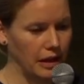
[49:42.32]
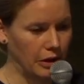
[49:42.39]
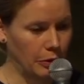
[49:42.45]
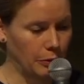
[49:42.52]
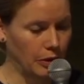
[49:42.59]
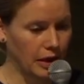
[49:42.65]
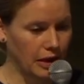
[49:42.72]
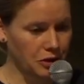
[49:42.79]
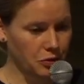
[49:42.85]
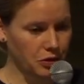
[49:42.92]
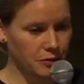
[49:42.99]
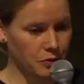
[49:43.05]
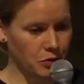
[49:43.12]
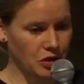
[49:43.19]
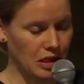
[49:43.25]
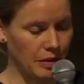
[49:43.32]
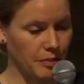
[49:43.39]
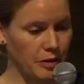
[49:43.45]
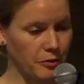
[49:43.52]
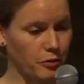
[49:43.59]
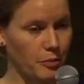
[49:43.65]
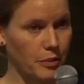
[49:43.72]
Yeah, now I would like to give you
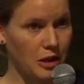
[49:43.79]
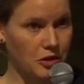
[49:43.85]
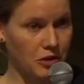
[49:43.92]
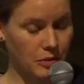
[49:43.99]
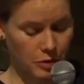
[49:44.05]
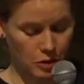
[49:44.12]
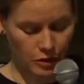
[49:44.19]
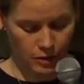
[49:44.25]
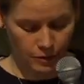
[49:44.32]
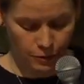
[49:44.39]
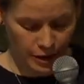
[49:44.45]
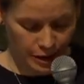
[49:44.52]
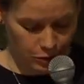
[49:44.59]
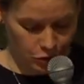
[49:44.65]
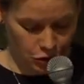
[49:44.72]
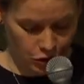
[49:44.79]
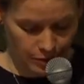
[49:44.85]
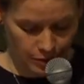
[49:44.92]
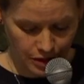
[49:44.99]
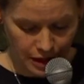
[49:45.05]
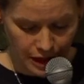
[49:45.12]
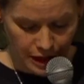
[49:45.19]
some information about the
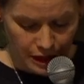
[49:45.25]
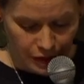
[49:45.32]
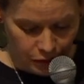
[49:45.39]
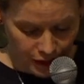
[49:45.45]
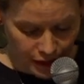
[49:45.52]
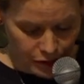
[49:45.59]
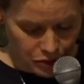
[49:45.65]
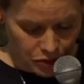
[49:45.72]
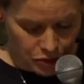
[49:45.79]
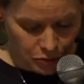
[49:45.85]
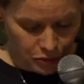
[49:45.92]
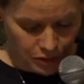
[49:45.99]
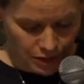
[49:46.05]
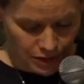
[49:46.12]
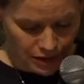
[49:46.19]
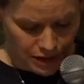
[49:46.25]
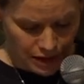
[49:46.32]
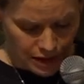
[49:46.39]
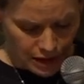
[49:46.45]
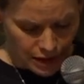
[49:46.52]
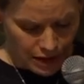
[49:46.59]
Franco-German graduate schools.